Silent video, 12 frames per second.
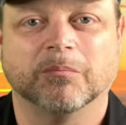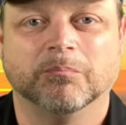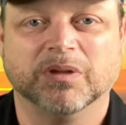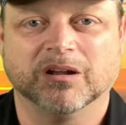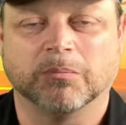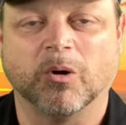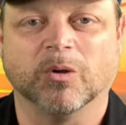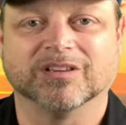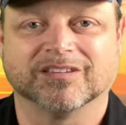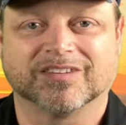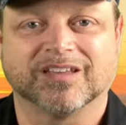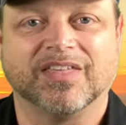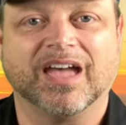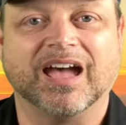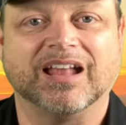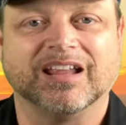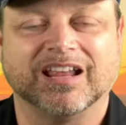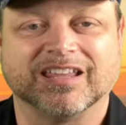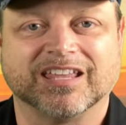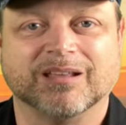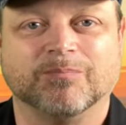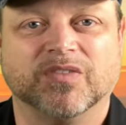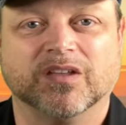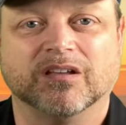be upholding to that and
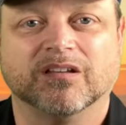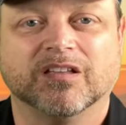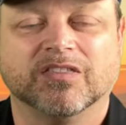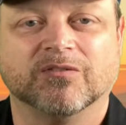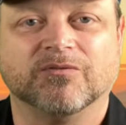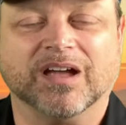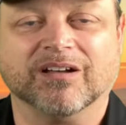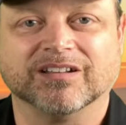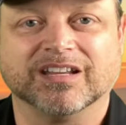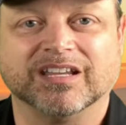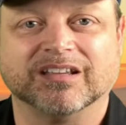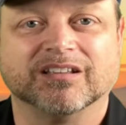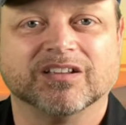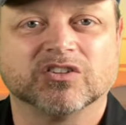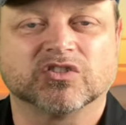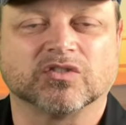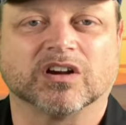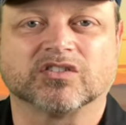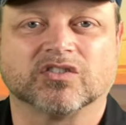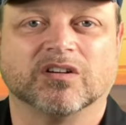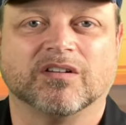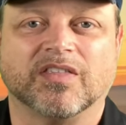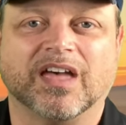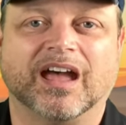keep the founding structure
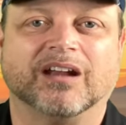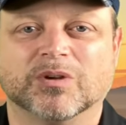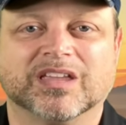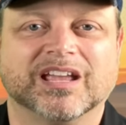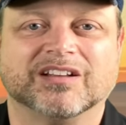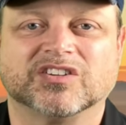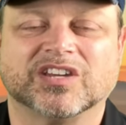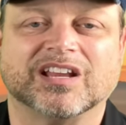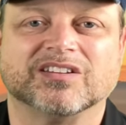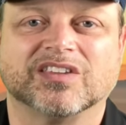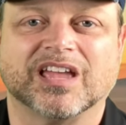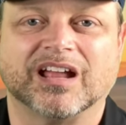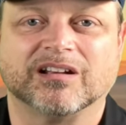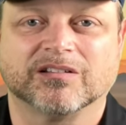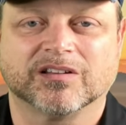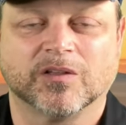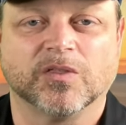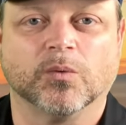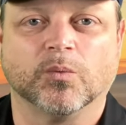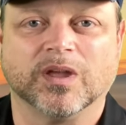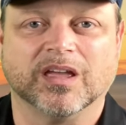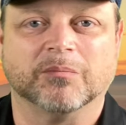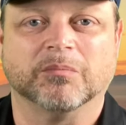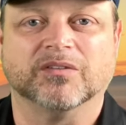of that. We can't change that to the
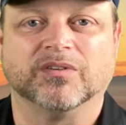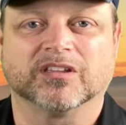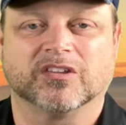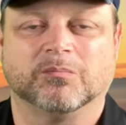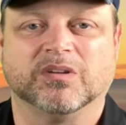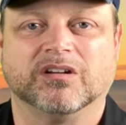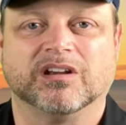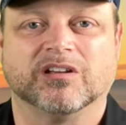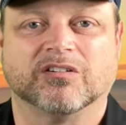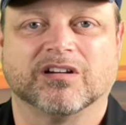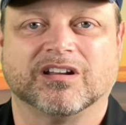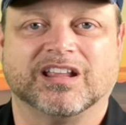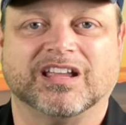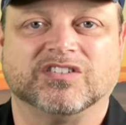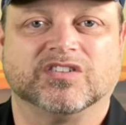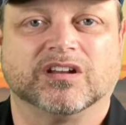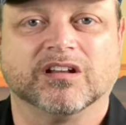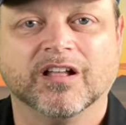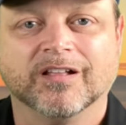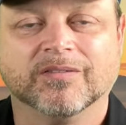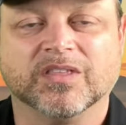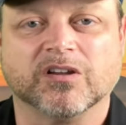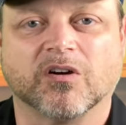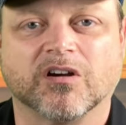whim of a community or a nation.
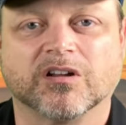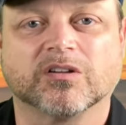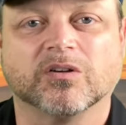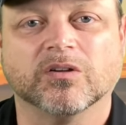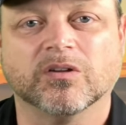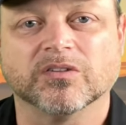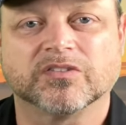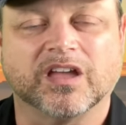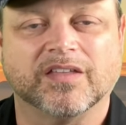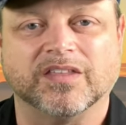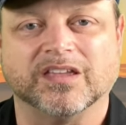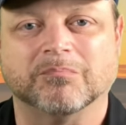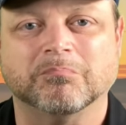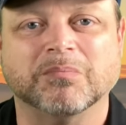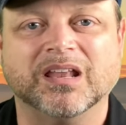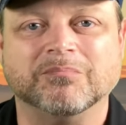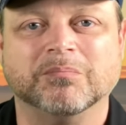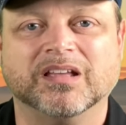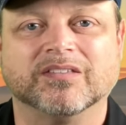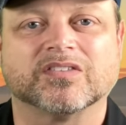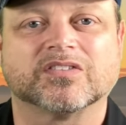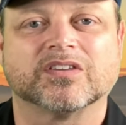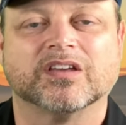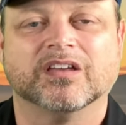The articles and the
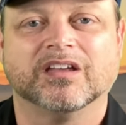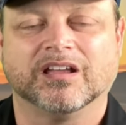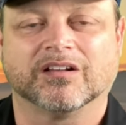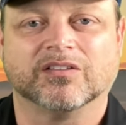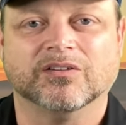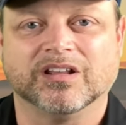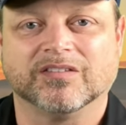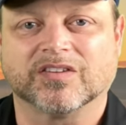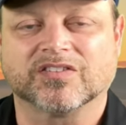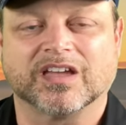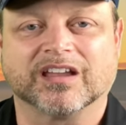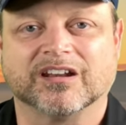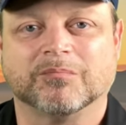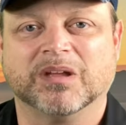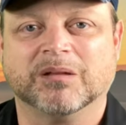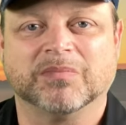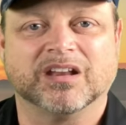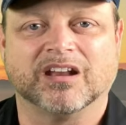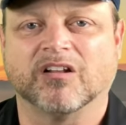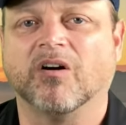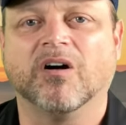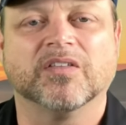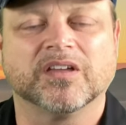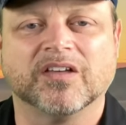amendments, including the Second Amendment and
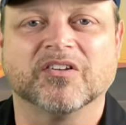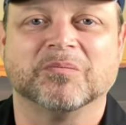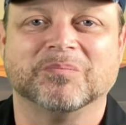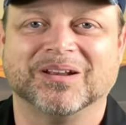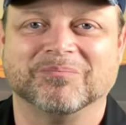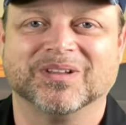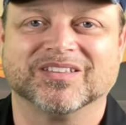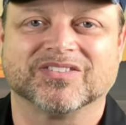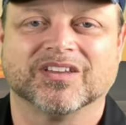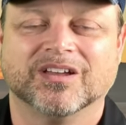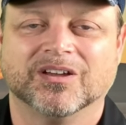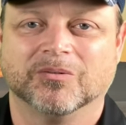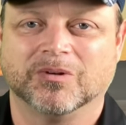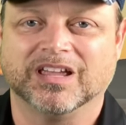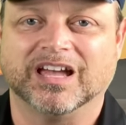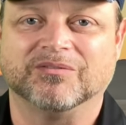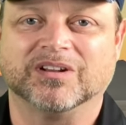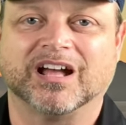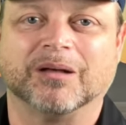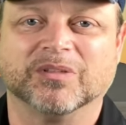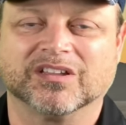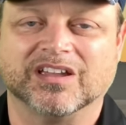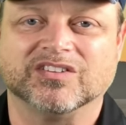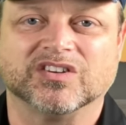all the other amendments, we have an
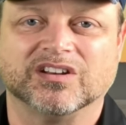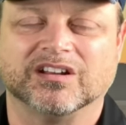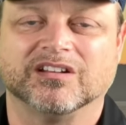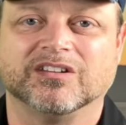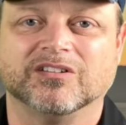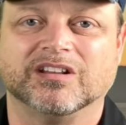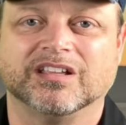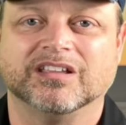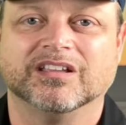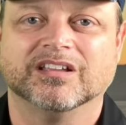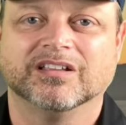obligation and a duty